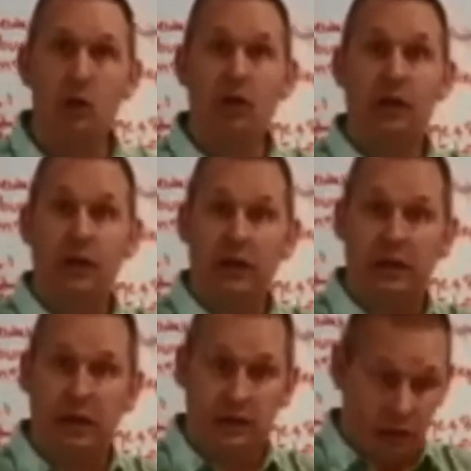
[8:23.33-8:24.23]

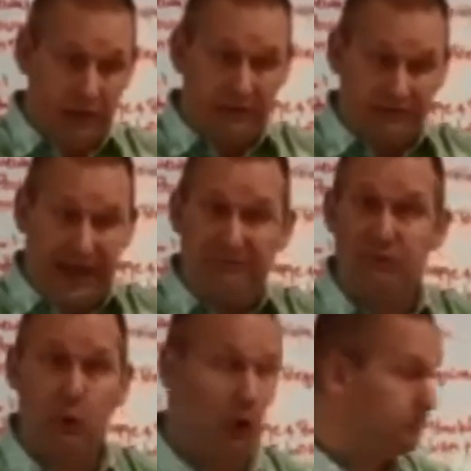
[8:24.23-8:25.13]
you get a flat
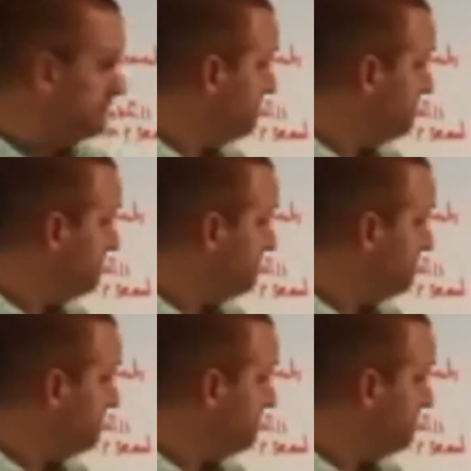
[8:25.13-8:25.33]
floor